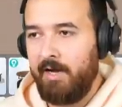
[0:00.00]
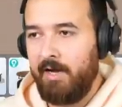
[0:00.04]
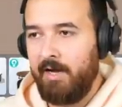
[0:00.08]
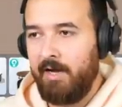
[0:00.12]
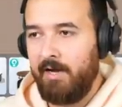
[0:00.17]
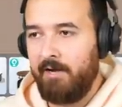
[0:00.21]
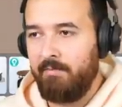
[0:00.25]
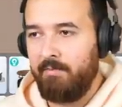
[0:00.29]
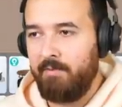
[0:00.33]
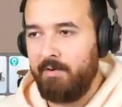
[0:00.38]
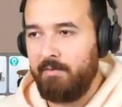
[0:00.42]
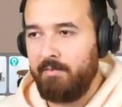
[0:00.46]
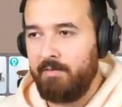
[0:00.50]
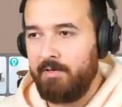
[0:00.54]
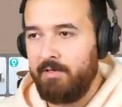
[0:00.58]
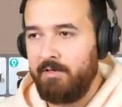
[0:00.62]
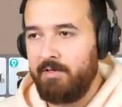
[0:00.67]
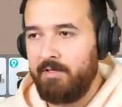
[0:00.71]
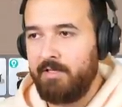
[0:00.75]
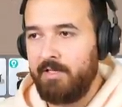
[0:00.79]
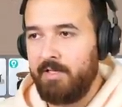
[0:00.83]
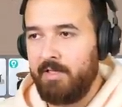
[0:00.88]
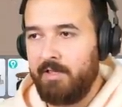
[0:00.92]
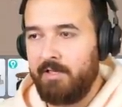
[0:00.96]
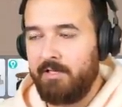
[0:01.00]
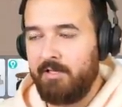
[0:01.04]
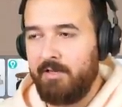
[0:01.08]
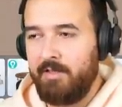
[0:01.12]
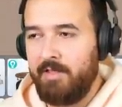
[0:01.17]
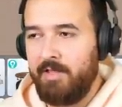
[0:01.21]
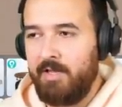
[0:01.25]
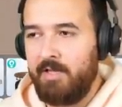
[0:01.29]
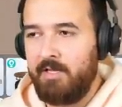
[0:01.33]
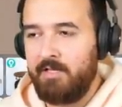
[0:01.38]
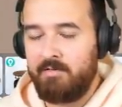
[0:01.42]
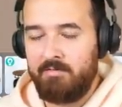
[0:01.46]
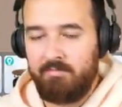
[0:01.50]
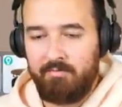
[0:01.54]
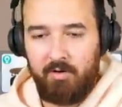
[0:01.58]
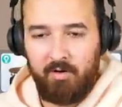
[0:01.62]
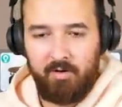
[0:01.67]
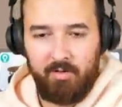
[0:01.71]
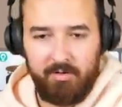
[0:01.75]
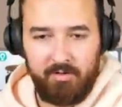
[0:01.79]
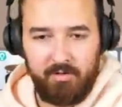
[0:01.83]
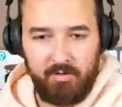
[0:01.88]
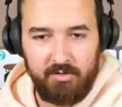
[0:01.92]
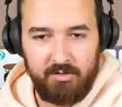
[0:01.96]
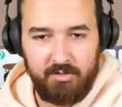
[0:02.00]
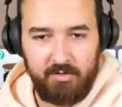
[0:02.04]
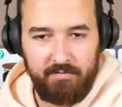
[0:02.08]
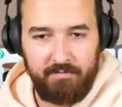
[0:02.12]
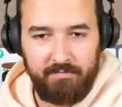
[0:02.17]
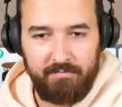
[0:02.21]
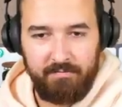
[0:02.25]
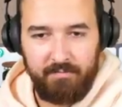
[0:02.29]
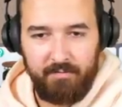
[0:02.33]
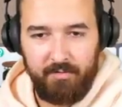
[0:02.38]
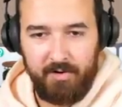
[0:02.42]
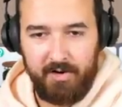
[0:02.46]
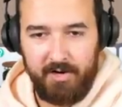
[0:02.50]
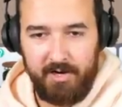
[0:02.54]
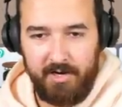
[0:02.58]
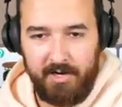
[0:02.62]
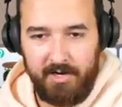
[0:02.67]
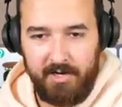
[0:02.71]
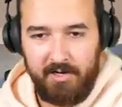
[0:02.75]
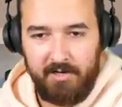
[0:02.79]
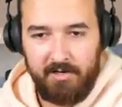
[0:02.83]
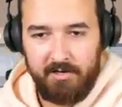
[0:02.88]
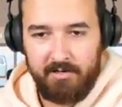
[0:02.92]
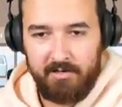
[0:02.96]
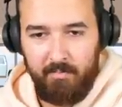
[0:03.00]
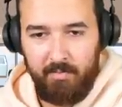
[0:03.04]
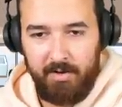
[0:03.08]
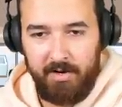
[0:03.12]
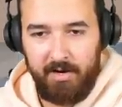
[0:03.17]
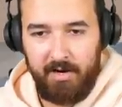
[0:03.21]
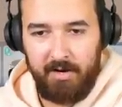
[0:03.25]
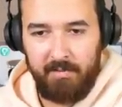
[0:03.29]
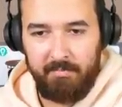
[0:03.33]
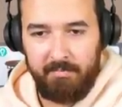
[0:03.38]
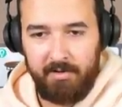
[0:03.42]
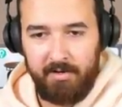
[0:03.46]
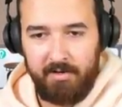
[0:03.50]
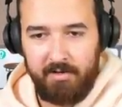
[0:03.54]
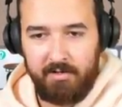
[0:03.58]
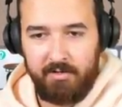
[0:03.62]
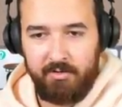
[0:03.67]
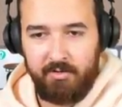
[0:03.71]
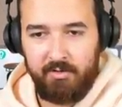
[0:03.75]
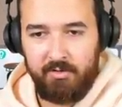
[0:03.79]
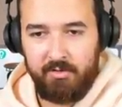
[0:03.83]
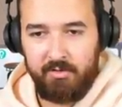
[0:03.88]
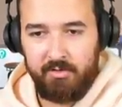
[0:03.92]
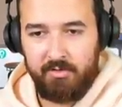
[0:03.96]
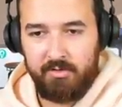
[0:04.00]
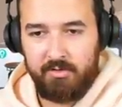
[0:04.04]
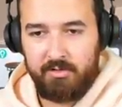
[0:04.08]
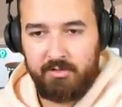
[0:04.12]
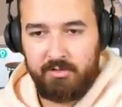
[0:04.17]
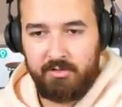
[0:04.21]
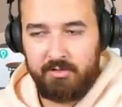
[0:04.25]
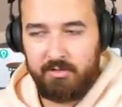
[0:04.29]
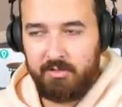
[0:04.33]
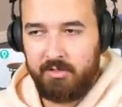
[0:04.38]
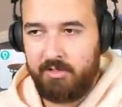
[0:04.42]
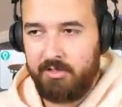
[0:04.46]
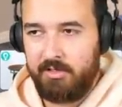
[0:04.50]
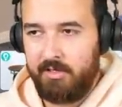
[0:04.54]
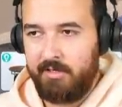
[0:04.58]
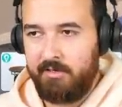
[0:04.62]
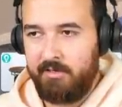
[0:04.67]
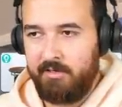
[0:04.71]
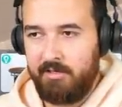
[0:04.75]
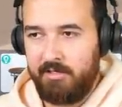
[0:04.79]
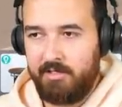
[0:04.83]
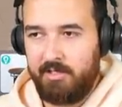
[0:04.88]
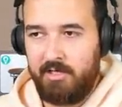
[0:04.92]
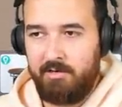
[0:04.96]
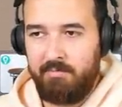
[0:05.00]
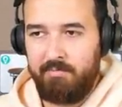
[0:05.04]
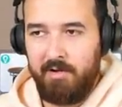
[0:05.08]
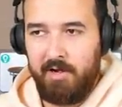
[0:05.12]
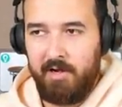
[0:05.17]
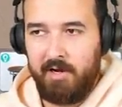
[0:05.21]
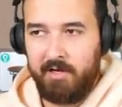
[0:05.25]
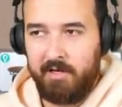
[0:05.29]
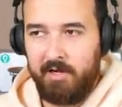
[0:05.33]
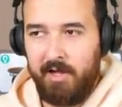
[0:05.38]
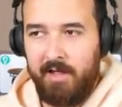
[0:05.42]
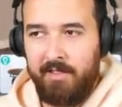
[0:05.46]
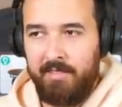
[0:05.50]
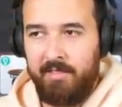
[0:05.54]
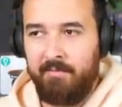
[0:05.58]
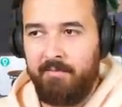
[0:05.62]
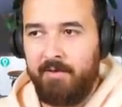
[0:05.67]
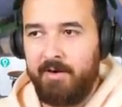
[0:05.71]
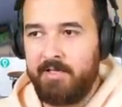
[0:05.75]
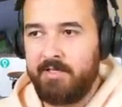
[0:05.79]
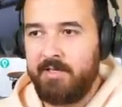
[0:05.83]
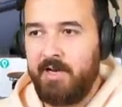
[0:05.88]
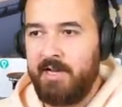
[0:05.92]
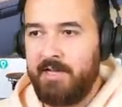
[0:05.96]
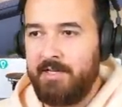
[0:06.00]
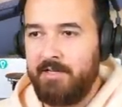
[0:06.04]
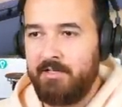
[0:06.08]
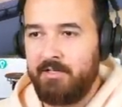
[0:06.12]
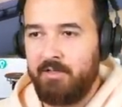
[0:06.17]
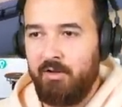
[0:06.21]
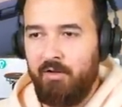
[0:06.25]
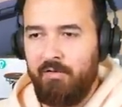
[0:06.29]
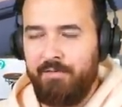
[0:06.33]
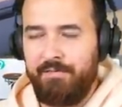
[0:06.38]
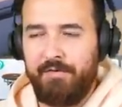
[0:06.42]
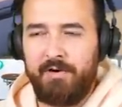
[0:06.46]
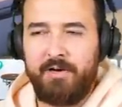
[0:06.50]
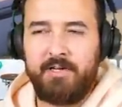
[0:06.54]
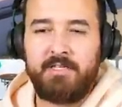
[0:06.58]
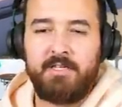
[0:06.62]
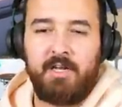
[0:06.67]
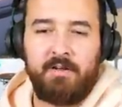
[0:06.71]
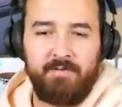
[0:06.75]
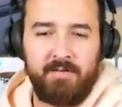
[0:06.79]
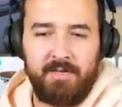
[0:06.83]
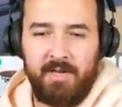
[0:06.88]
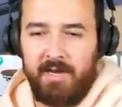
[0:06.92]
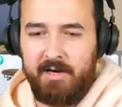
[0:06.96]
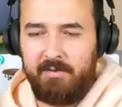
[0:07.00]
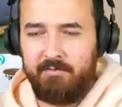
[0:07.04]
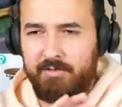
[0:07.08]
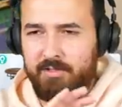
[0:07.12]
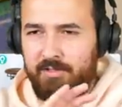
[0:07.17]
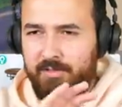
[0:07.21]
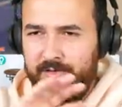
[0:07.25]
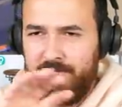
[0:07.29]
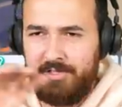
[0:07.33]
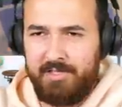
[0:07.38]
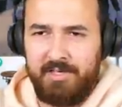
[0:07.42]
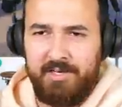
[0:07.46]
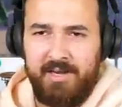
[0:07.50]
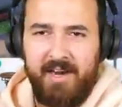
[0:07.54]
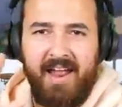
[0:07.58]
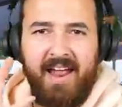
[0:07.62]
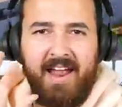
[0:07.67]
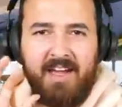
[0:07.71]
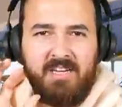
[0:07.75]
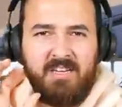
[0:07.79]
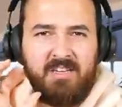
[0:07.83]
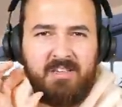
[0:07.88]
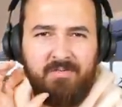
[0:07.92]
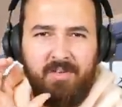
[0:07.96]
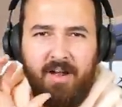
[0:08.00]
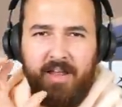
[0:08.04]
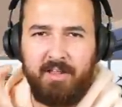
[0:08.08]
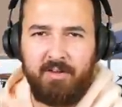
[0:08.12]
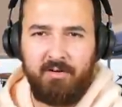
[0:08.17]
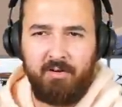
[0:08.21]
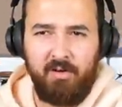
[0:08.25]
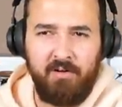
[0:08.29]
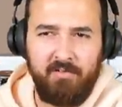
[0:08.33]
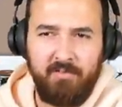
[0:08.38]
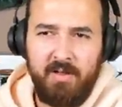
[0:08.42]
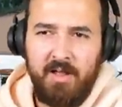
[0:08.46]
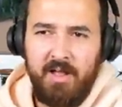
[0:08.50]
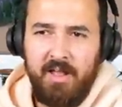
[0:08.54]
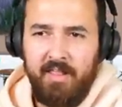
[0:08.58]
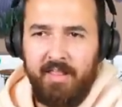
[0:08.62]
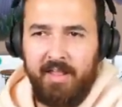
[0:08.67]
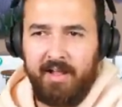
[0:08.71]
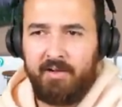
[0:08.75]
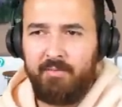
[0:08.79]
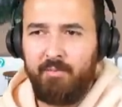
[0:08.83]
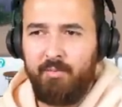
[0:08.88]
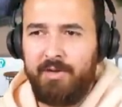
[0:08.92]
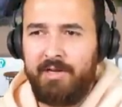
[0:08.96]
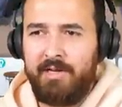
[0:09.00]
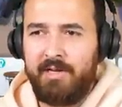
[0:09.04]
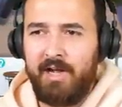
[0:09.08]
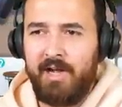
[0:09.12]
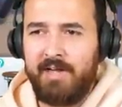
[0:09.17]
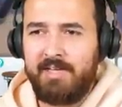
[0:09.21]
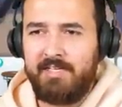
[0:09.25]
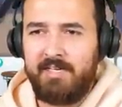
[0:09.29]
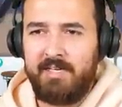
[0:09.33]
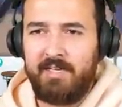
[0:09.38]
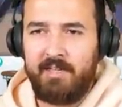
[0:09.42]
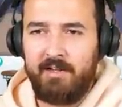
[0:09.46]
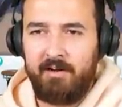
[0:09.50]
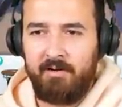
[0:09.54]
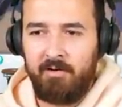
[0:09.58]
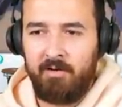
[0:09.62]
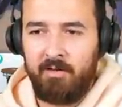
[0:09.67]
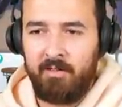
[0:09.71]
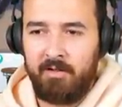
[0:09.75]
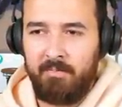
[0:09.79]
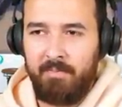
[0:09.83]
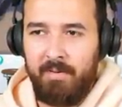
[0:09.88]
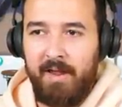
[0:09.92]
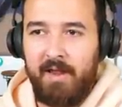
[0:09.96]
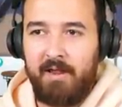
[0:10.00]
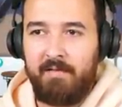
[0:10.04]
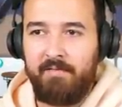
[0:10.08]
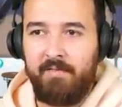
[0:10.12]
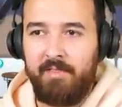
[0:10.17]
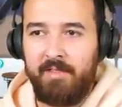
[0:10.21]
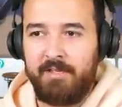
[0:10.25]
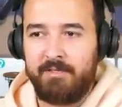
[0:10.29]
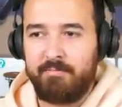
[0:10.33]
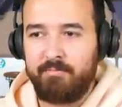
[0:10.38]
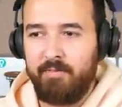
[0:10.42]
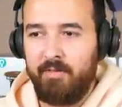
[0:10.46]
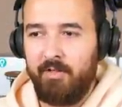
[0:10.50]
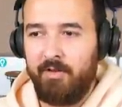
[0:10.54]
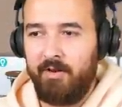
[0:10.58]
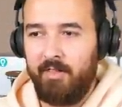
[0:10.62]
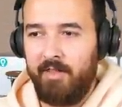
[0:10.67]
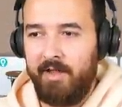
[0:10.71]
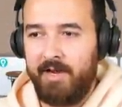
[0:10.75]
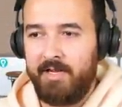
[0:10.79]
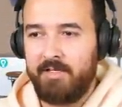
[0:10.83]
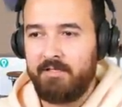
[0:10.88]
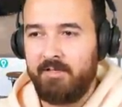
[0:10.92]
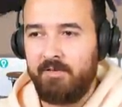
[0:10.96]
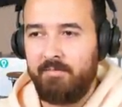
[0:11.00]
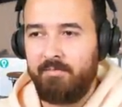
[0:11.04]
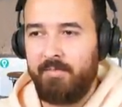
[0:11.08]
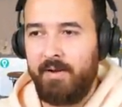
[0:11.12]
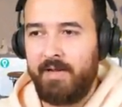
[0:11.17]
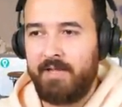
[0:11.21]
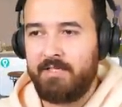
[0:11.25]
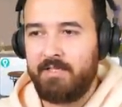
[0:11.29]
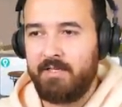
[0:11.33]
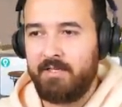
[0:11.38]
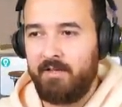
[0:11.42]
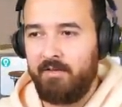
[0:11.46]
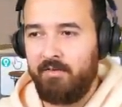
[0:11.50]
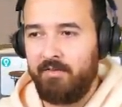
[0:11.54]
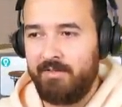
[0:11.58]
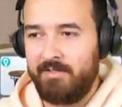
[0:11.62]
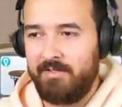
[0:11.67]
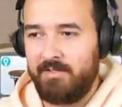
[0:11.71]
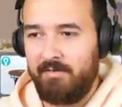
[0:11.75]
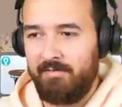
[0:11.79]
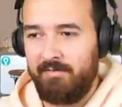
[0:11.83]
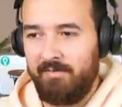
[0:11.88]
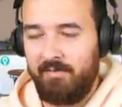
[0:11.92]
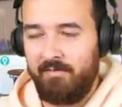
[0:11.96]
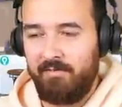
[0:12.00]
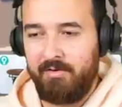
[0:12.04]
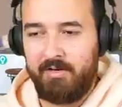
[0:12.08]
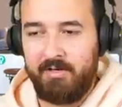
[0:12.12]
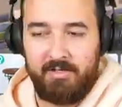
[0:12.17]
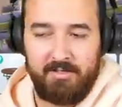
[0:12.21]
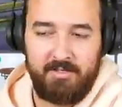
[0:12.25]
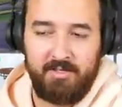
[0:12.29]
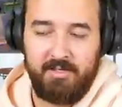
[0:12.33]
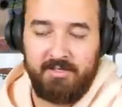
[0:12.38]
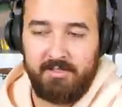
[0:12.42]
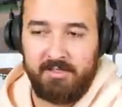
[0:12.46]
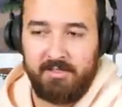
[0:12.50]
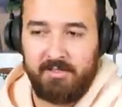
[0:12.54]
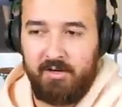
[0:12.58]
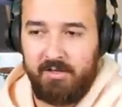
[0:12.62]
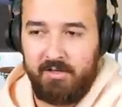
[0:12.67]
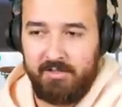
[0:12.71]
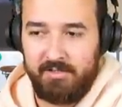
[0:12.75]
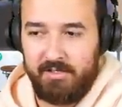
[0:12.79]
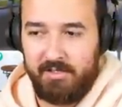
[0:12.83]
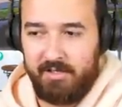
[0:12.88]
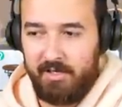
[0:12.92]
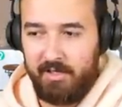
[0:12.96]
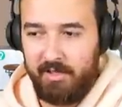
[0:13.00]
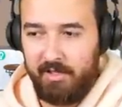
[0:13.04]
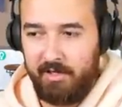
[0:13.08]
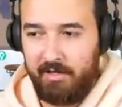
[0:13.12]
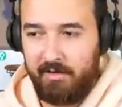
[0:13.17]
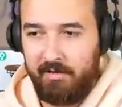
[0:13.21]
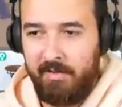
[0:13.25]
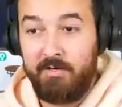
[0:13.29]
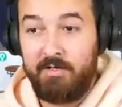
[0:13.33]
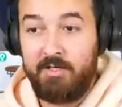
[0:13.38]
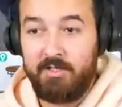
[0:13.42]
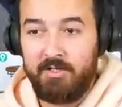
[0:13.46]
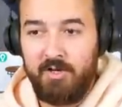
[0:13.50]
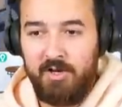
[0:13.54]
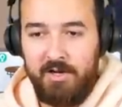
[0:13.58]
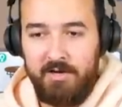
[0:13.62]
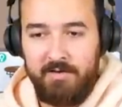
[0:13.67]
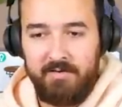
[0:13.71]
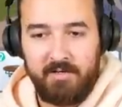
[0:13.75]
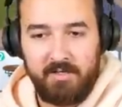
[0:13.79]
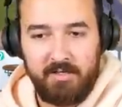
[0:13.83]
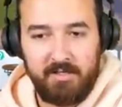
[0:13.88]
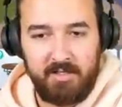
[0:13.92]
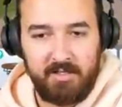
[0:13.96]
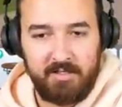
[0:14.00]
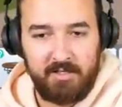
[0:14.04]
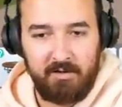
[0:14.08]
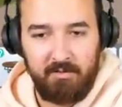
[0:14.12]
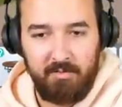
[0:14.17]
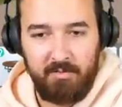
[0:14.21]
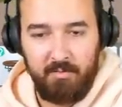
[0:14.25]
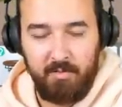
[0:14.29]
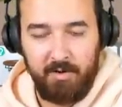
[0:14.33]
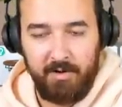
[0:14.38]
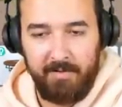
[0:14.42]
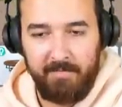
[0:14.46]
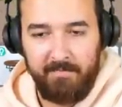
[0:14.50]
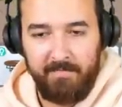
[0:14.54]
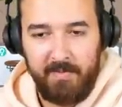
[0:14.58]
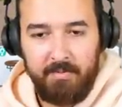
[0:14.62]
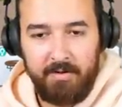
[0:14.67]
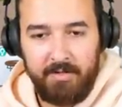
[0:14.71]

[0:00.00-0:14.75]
And we were using, so these roller doors are free, but I'm going to use, because they're debug. And the reason I used all free stuff again was so it didn't add to the value of, like we ideally are only paying for this plot of land. So basically all this stuff over here doesn't cost anything, which is good because that's how we want it.